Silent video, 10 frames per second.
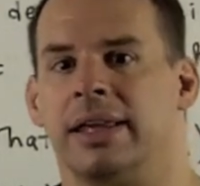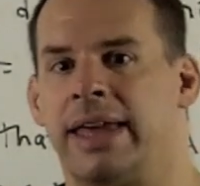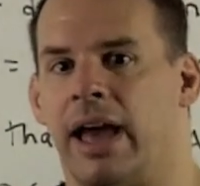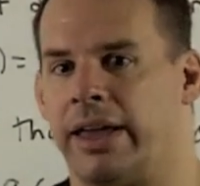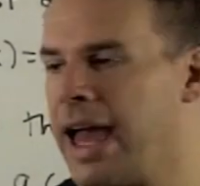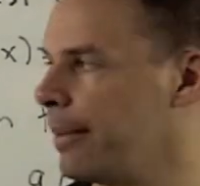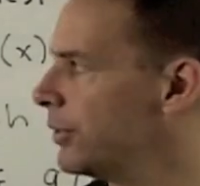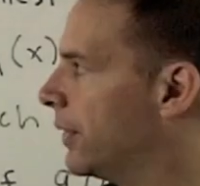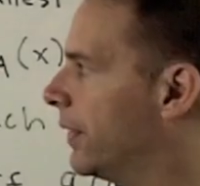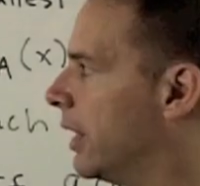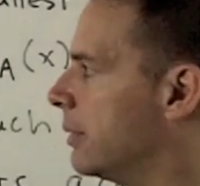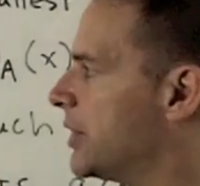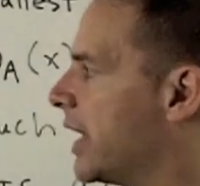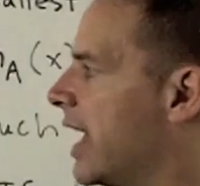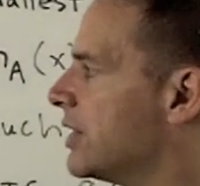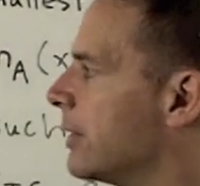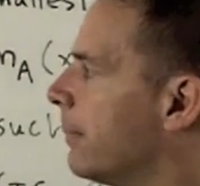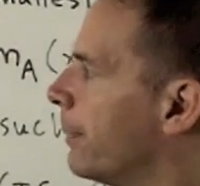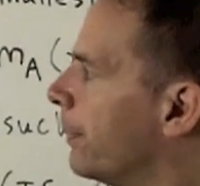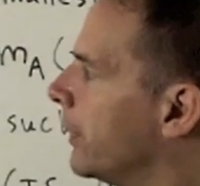The Cayley-Hamilton theorem
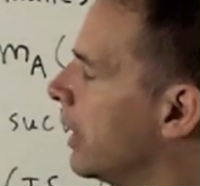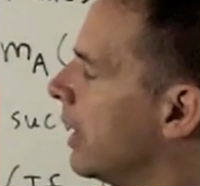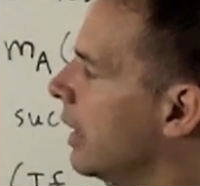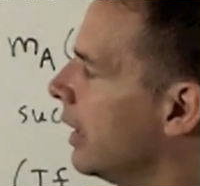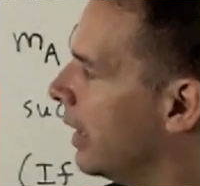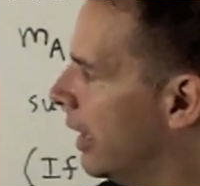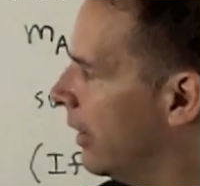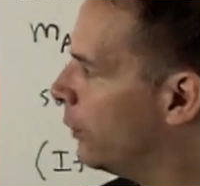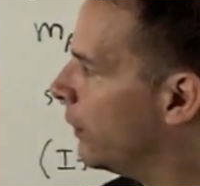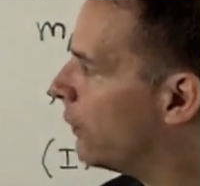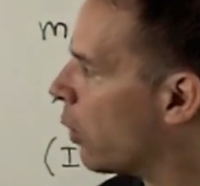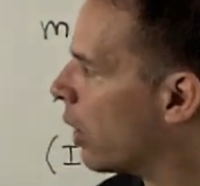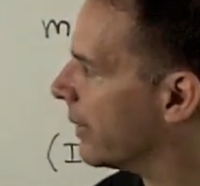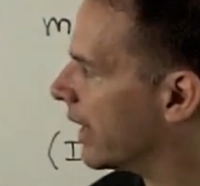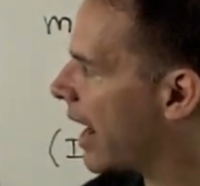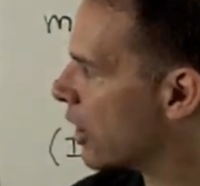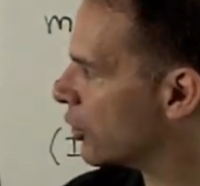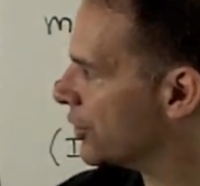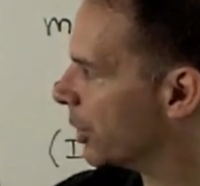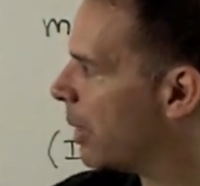says if we form the
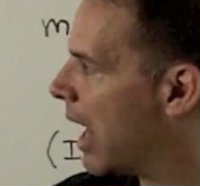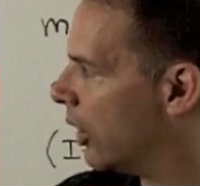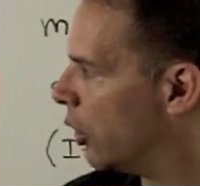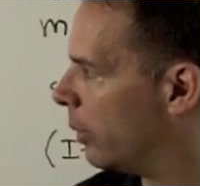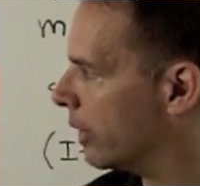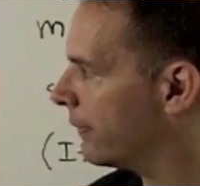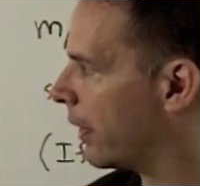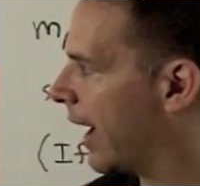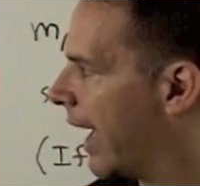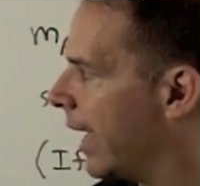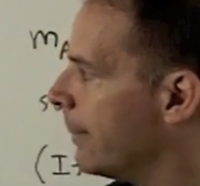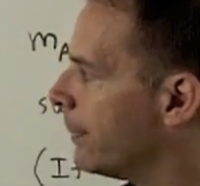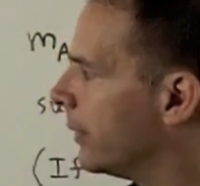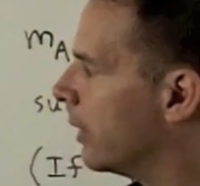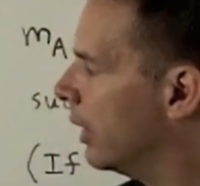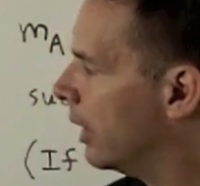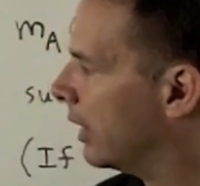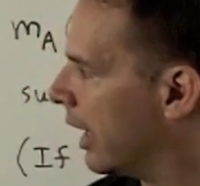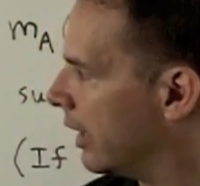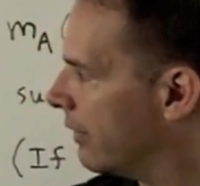characteristic polynomial for A,
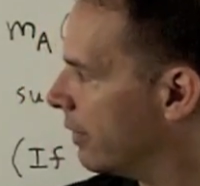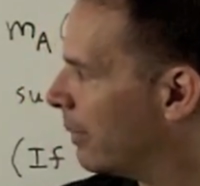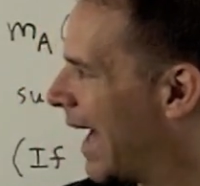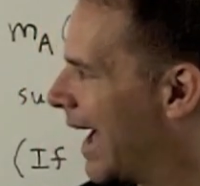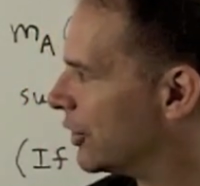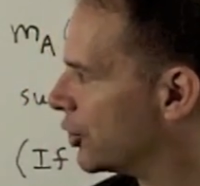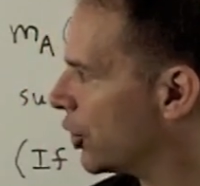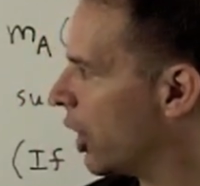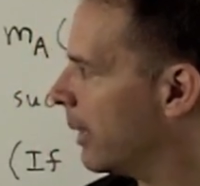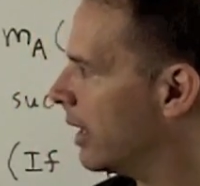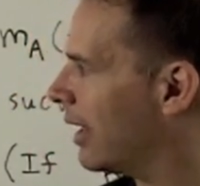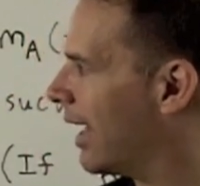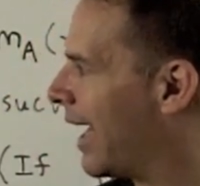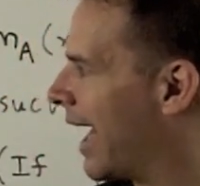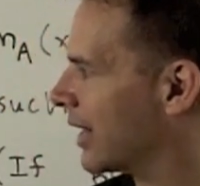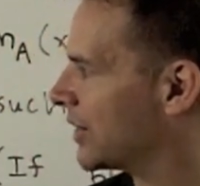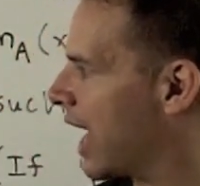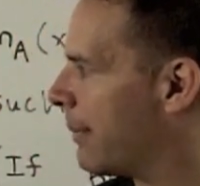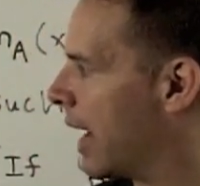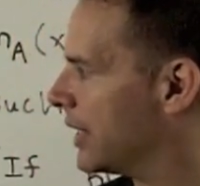okay, given by determinant
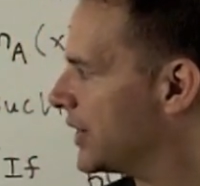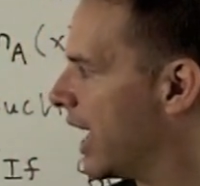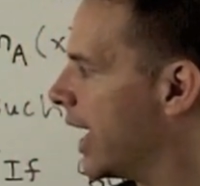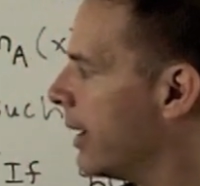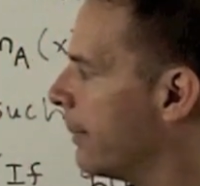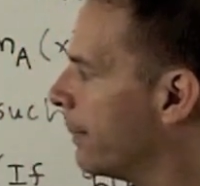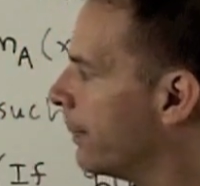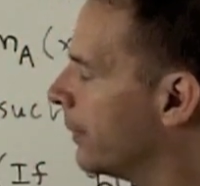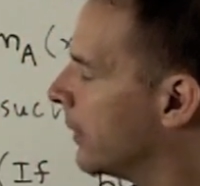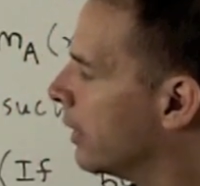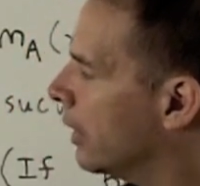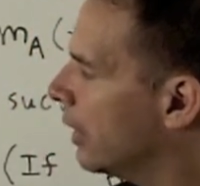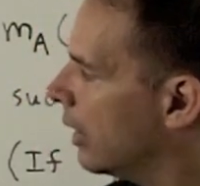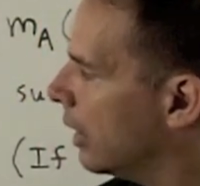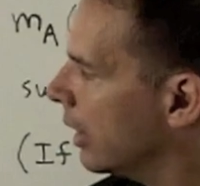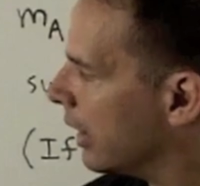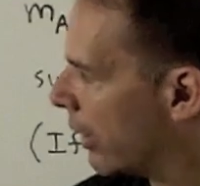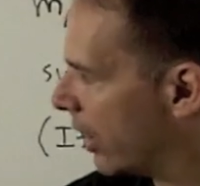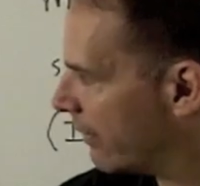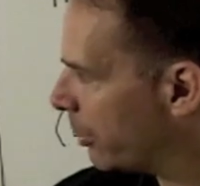xi minus a.
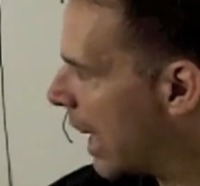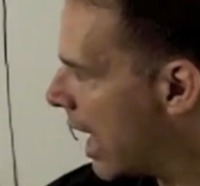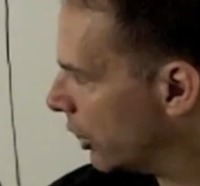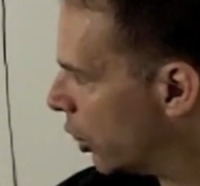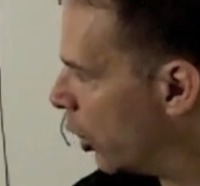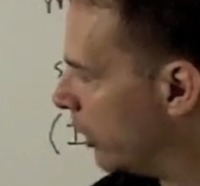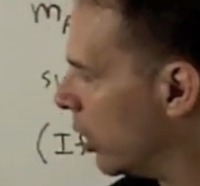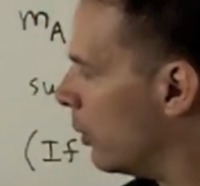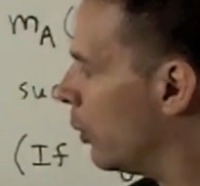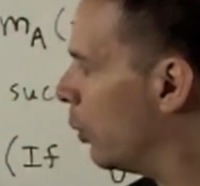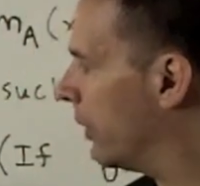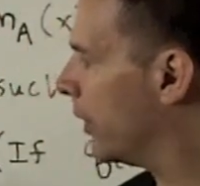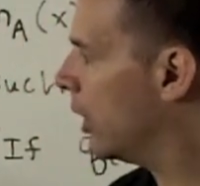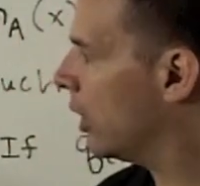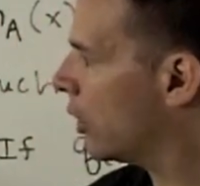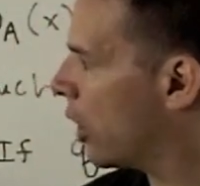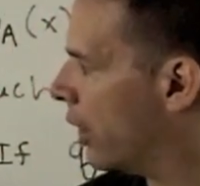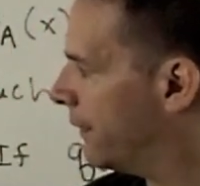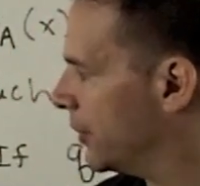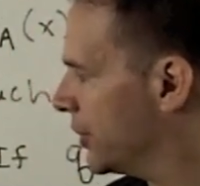Okay, I'm going to have a polynomial with
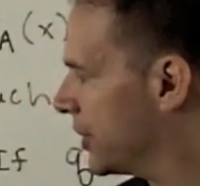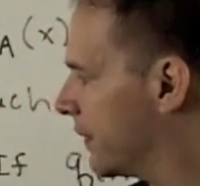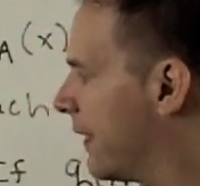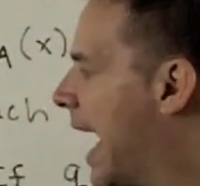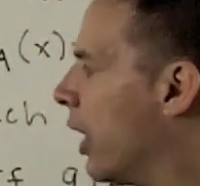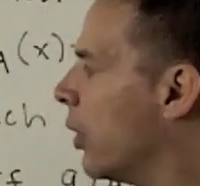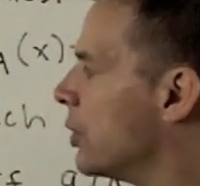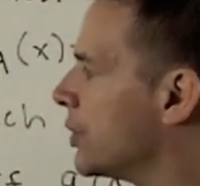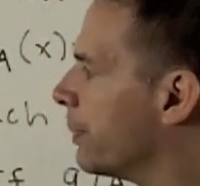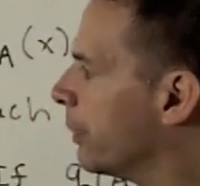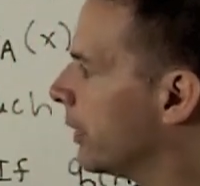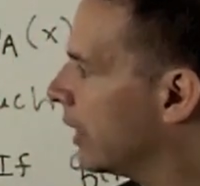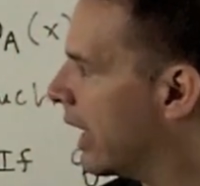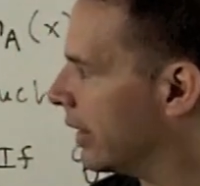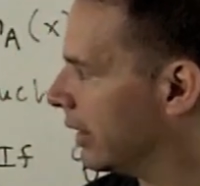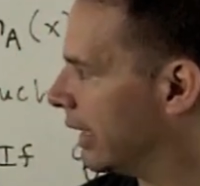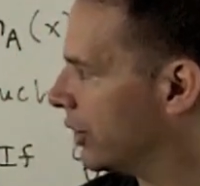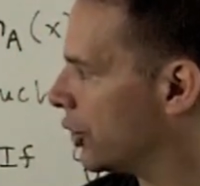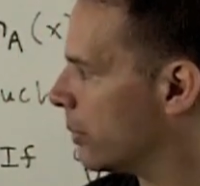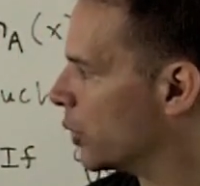coefficients as follows. Okay, and the
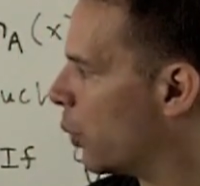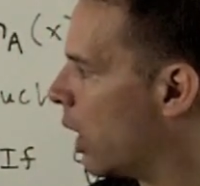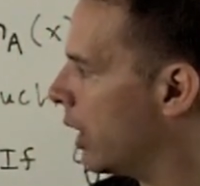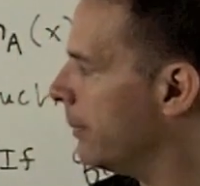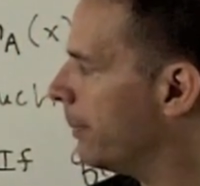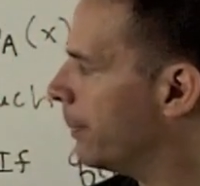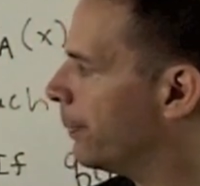leading terms are 1.